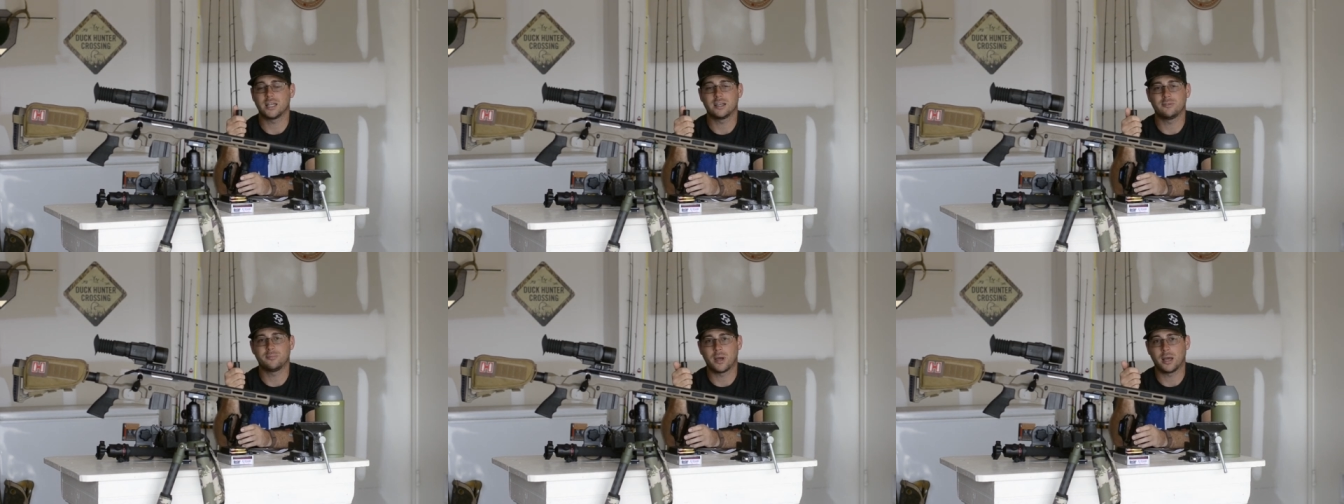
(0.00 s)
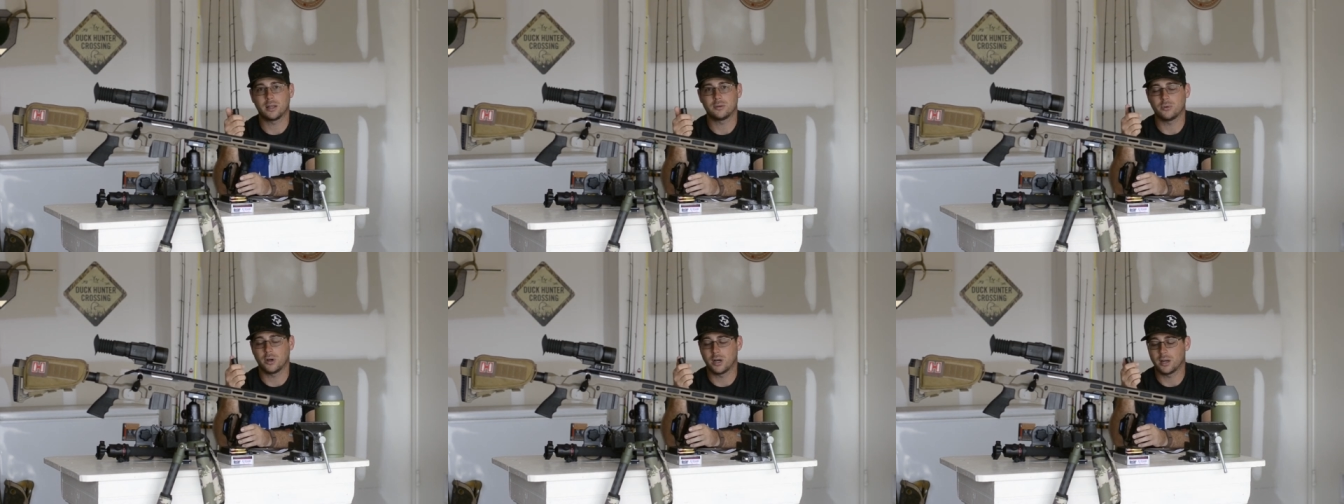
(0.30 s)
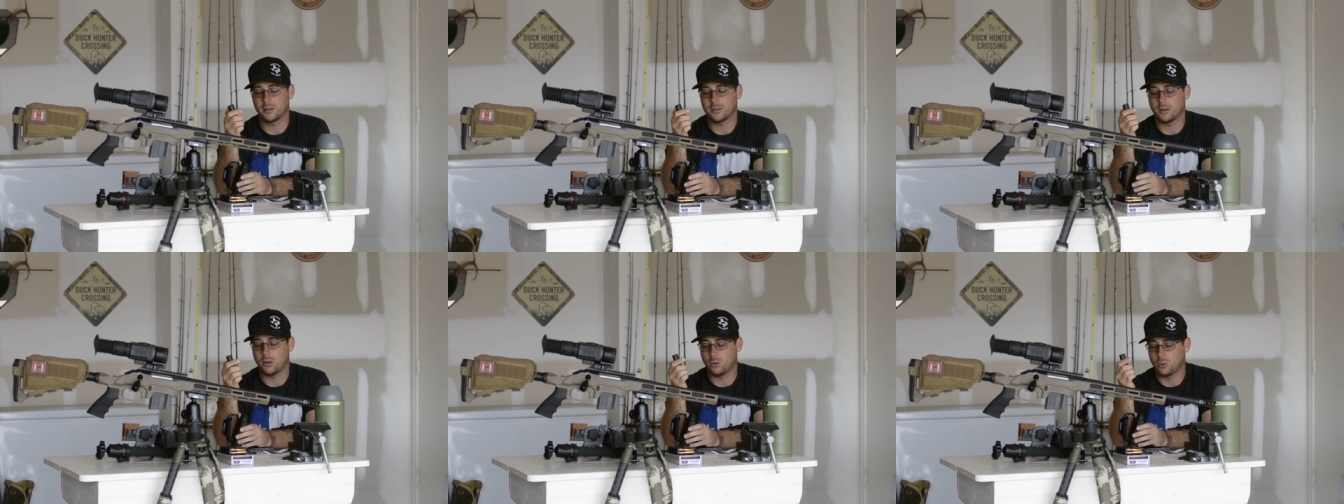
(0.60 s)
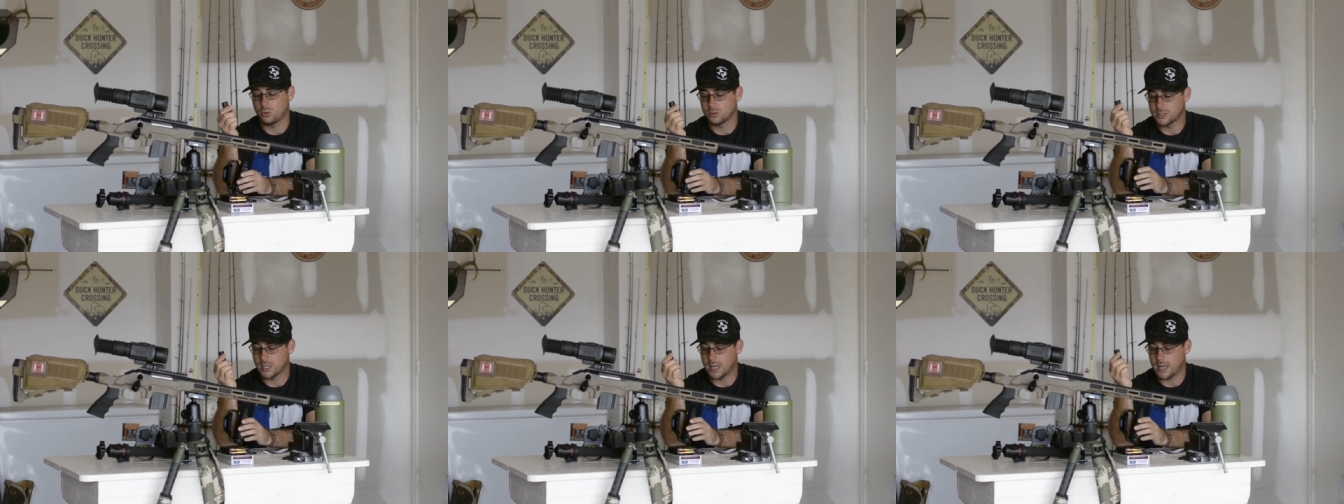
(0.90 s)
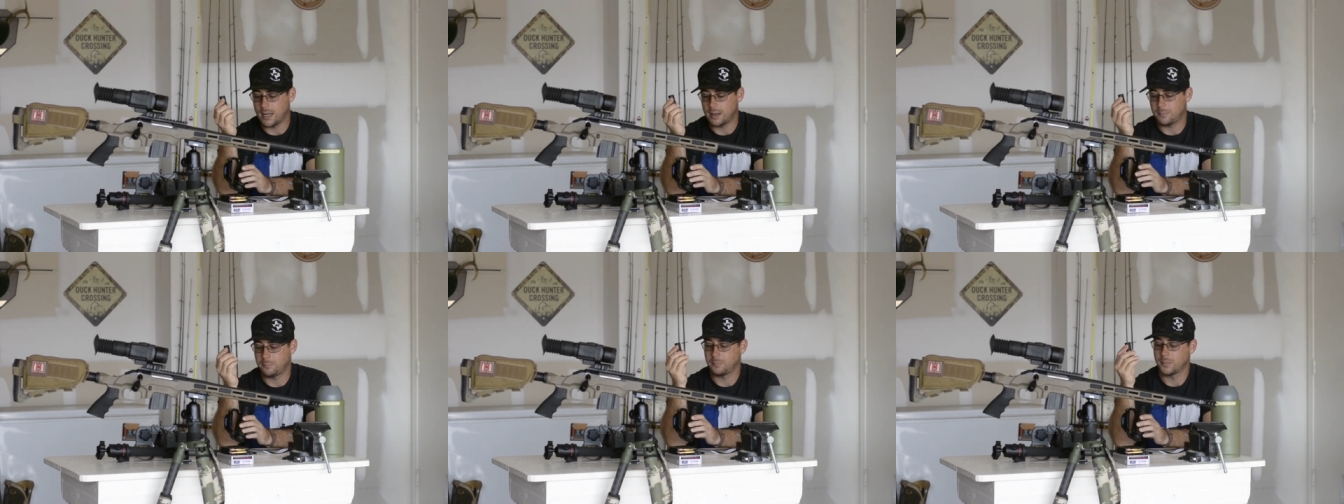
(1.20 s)
Uh, I leave mine
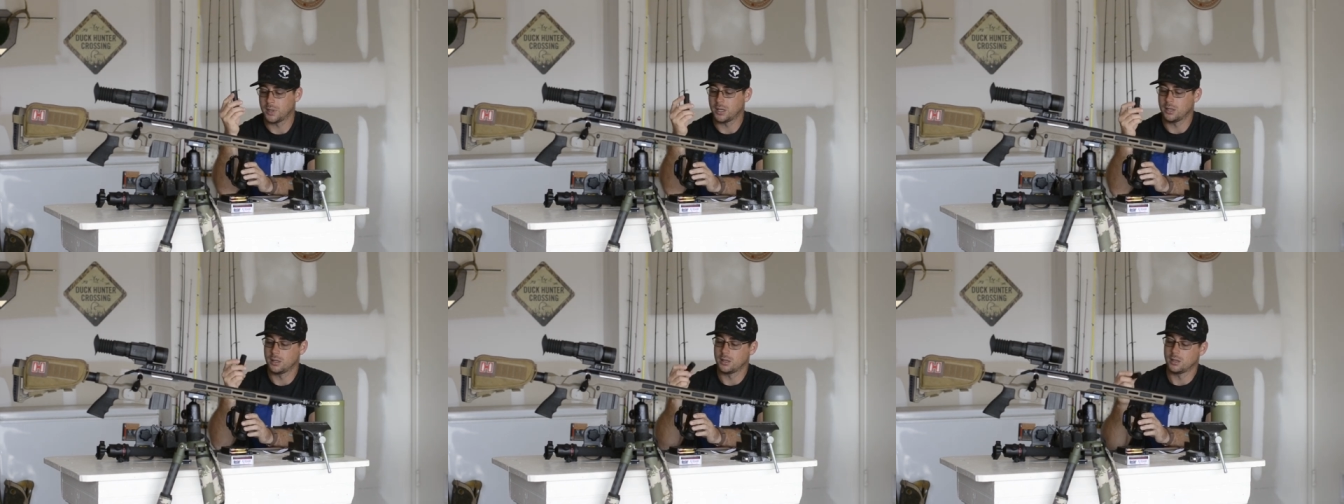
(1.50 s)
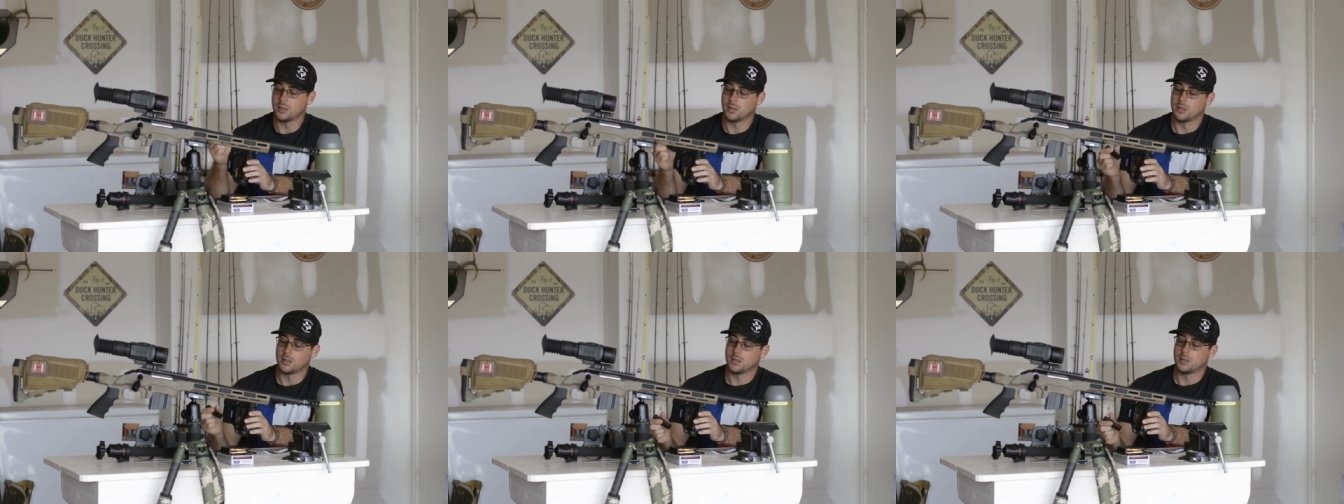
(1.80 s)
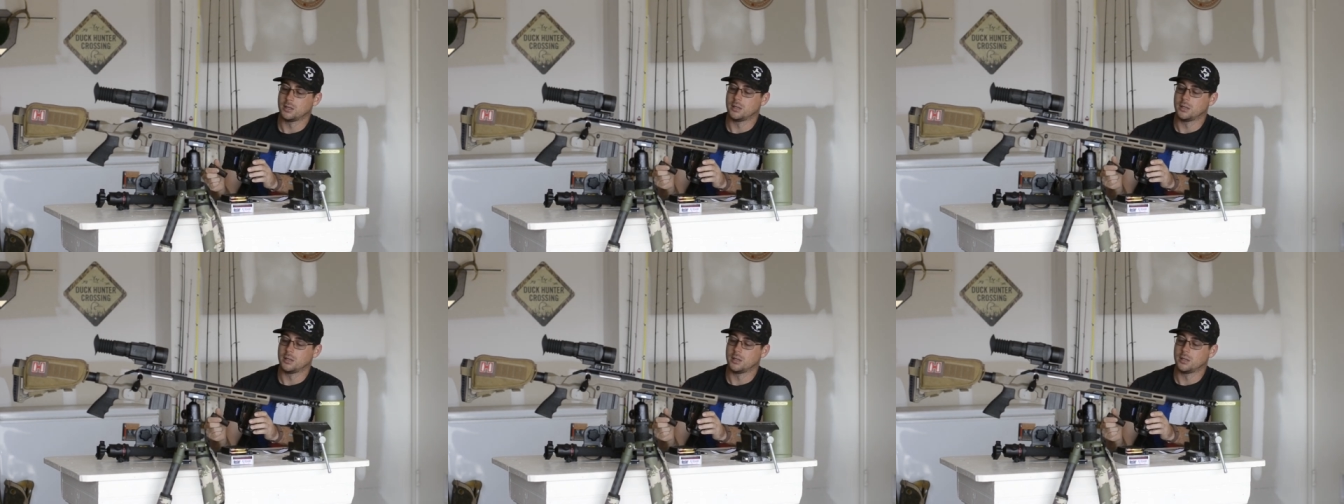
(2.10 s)
running the whole time.